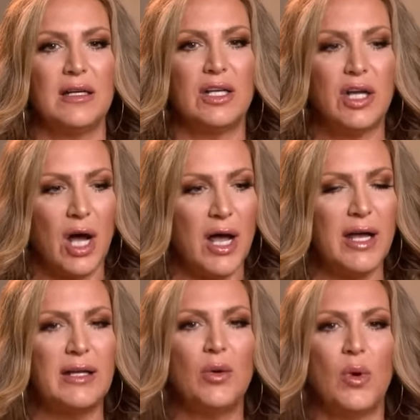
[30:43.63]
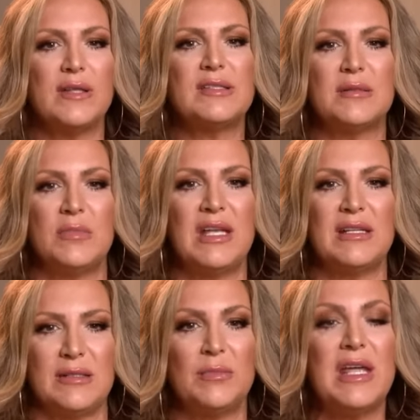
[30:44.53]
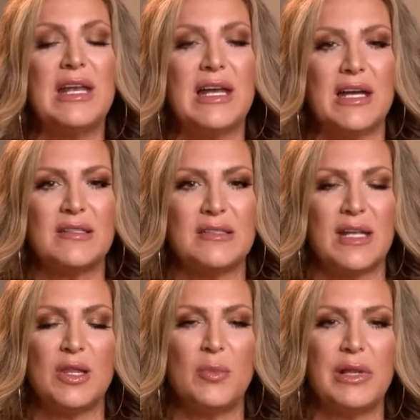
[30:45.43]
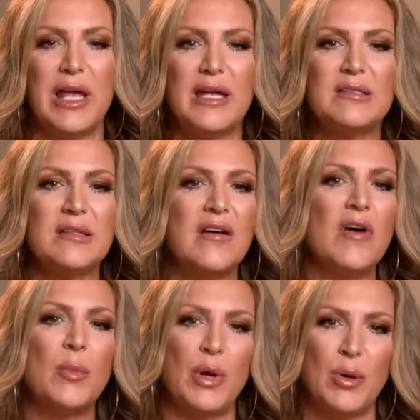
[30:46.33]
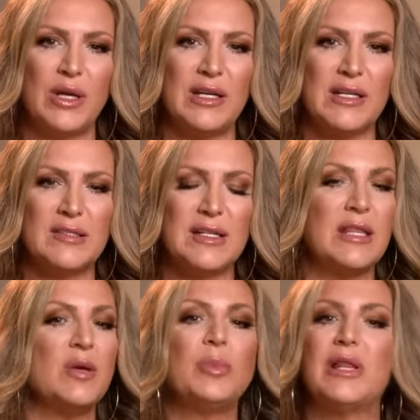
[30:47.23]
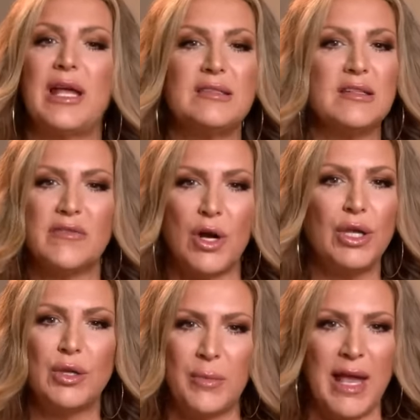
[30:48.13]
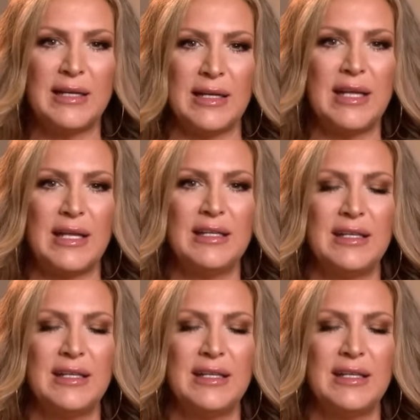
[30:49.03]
God wants to meet, meet us in the place of our brokenness, in the place of our humanity.